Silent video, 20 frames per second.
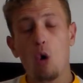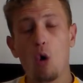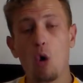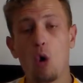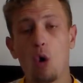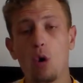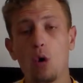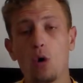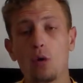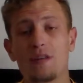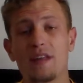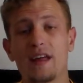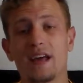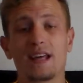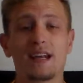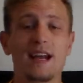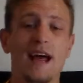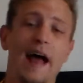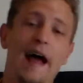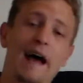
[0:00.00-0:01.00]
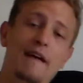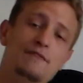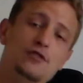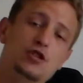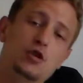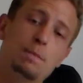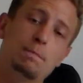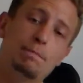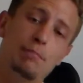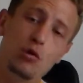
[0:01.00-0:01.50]
or they're going to have
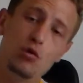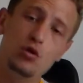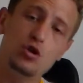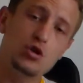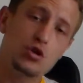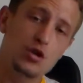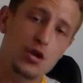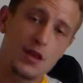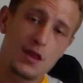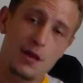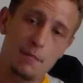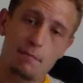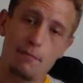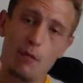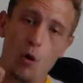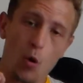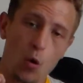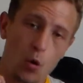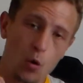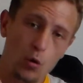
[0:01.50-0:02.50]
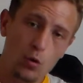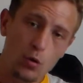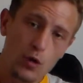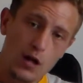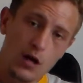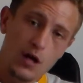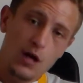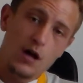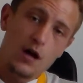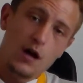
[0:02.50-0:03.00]
to push the maul
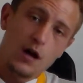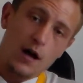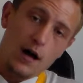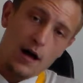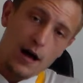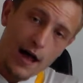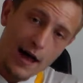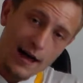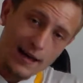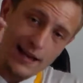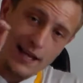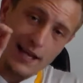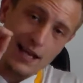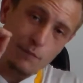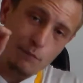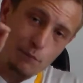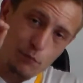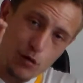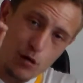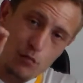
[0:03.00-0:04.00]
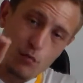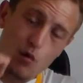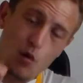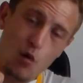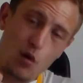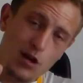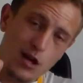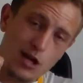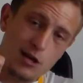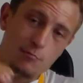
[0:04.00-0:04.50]
and keep the
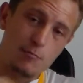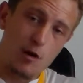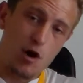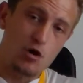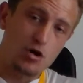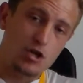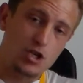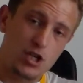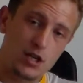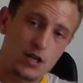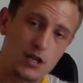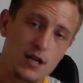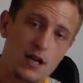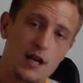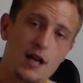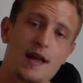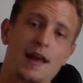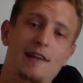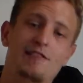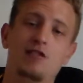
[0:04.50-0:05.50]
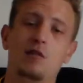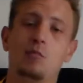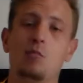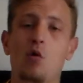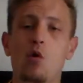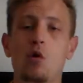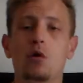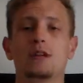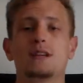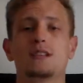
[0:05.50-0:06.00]
maul in motion. If the
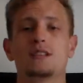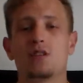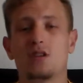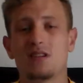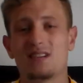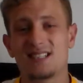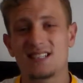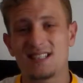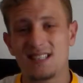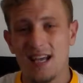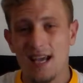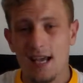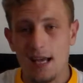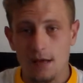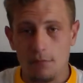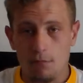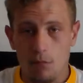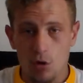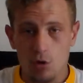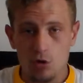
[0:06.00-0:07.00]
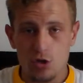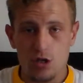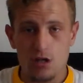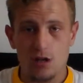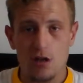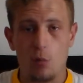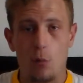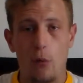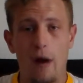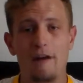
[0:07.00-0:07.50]
maul does not stay in
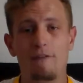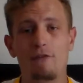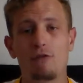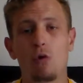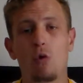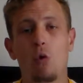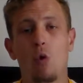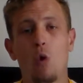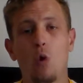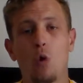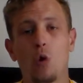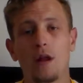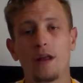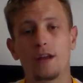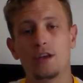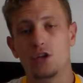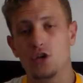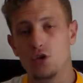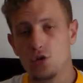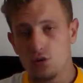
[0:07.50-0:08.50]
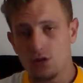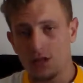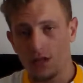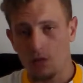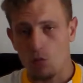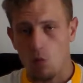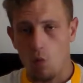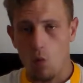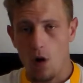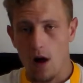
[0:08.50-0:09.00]
motion, the ref will call it use
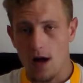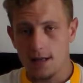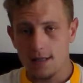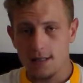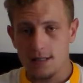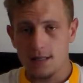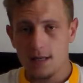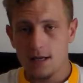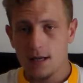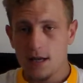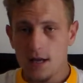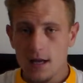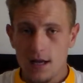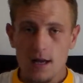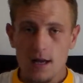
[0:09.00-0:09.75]
it once.